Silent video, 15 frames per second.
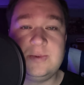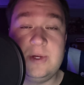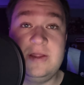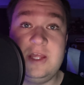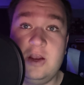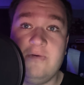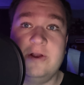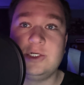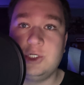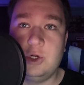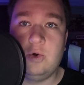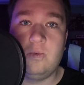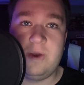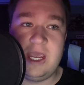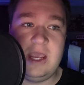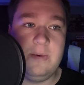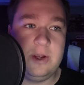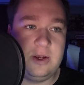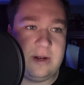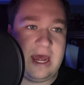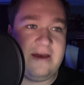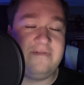was in the original Wii,
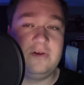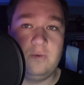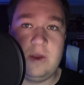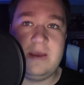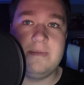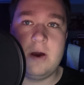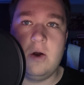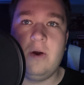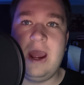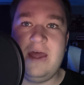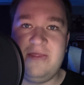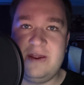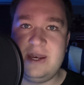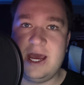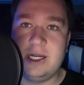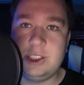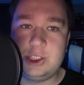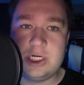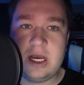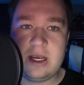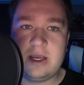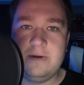where you'd have the Wiimote and the
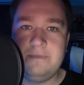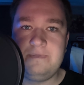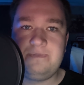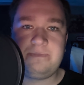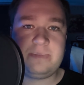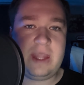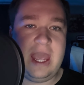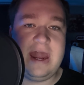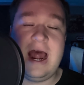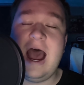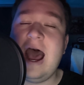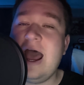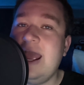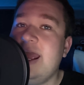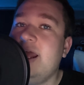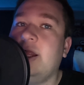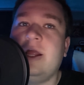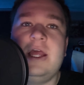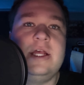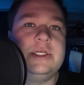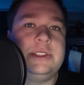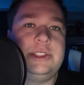Nunchuck, and
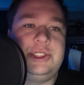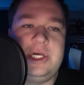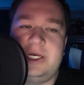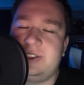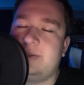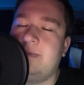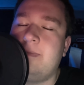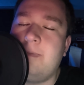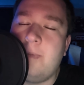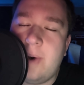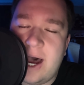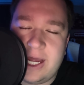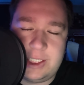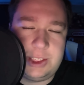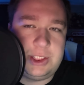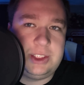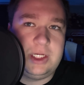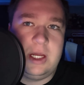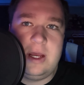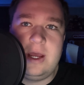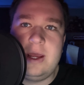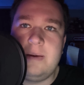it is just
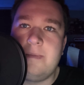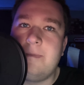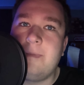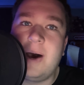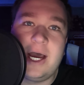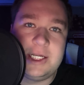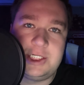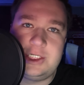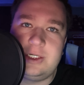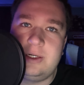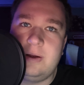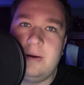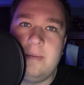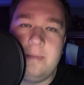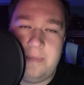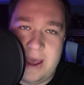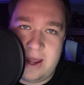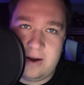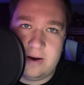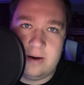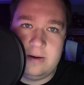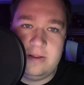much, much
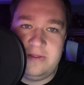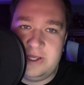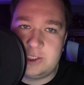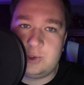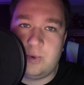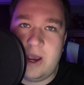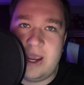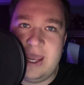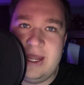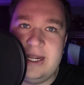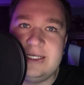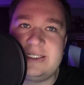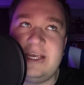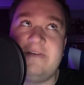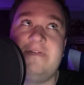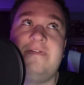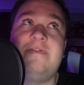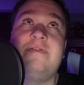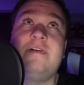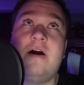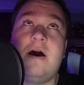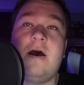better this way. It is a
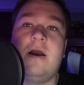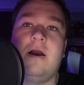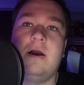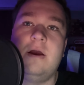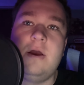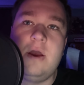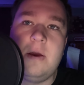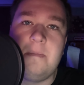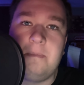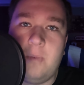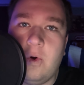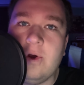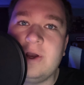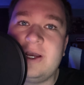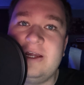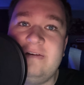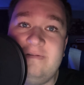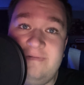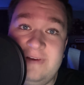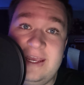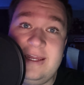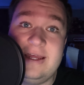far more
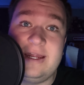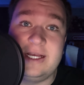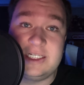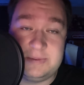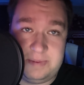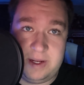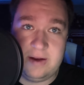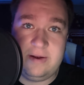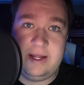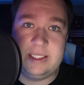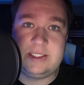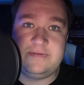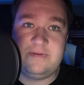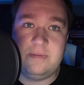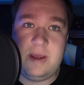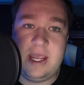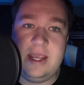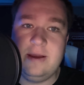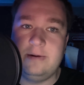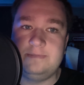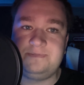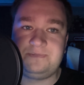convenient experience for
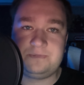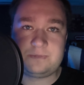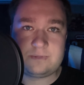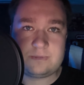me,